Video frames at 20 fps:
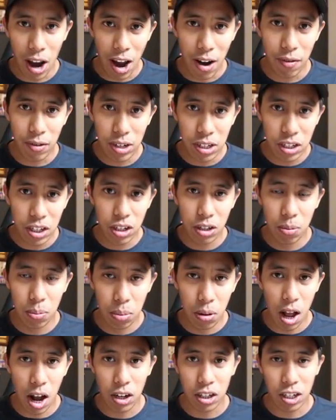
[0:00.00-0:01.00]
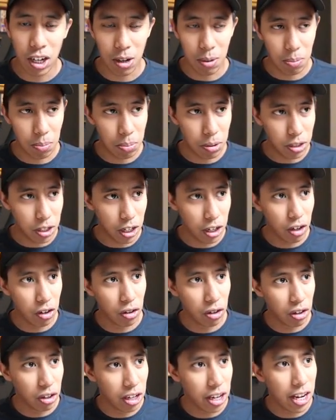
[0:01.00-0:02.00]
every single blockchain,
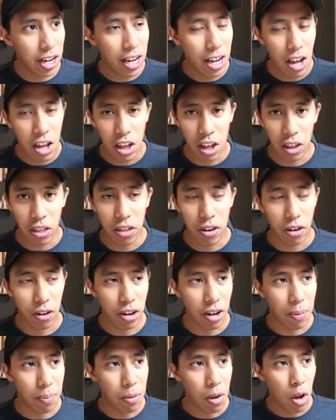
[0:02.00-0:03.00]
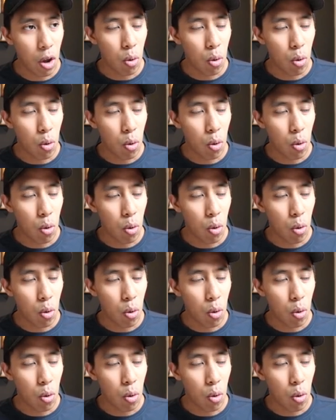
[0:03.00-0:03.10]
particularly Ethereum,